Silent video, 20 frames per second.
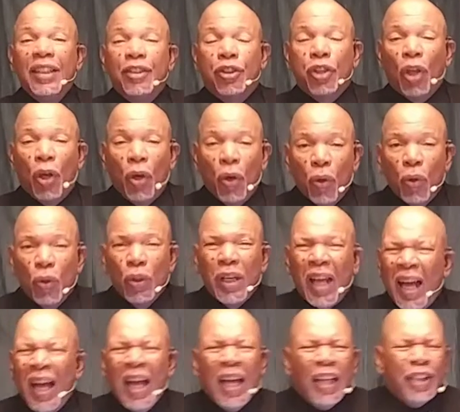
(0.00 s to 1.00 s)
soul
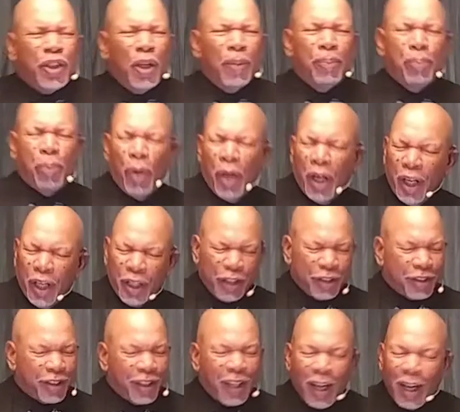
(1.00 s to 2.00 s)
to
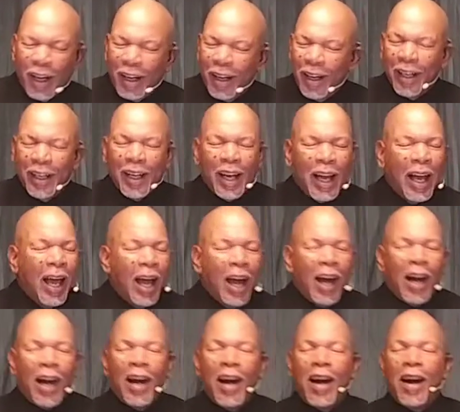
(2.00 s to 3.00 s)
praise God,
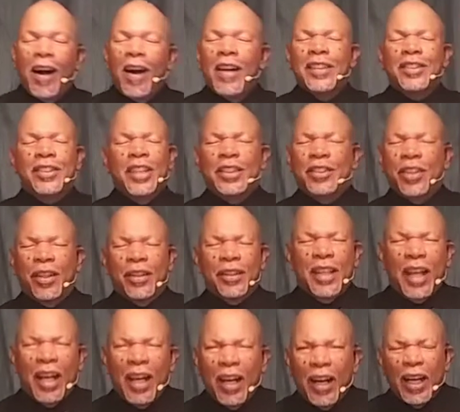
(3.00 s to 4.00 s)
oh, saints of
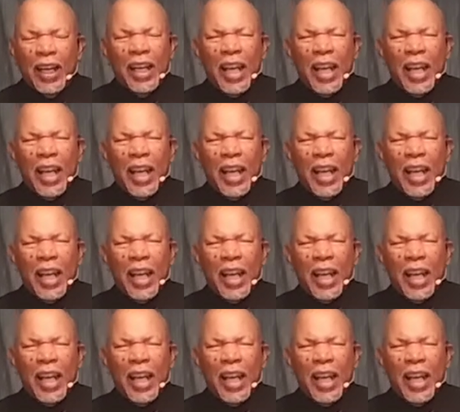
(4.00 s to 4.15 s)
God,